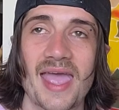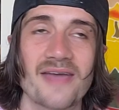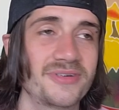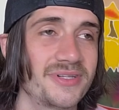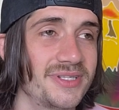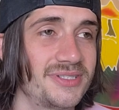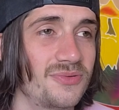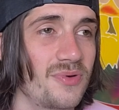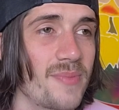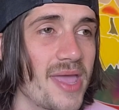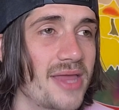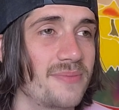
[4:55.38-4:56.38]
Having to listen to a
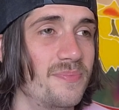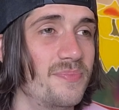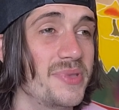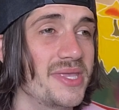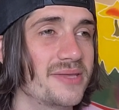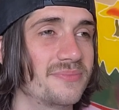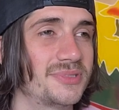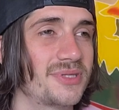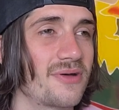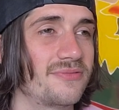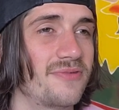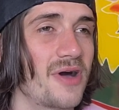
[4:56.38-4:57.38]
man beat
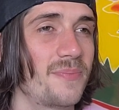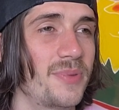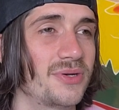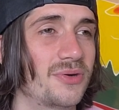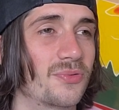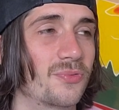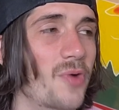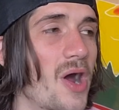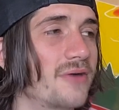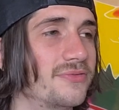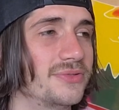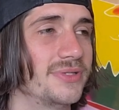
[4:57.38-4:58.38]
himself up and
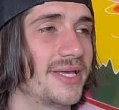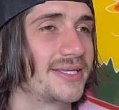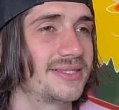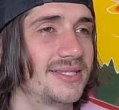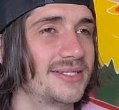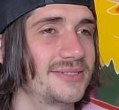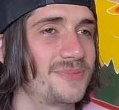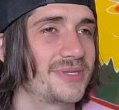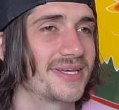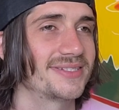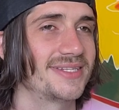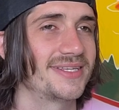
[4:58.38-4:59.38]
grovel like this
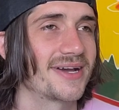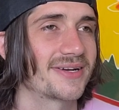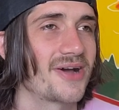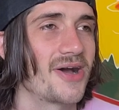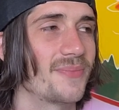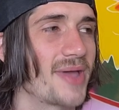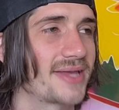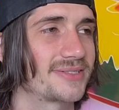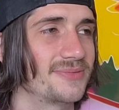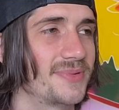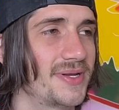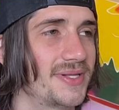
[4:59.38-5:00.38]
because he got caught
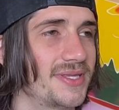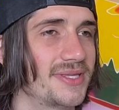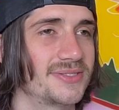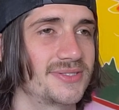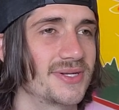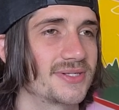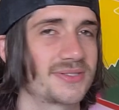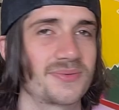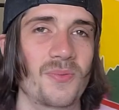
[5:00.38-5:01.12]
masturbating is just,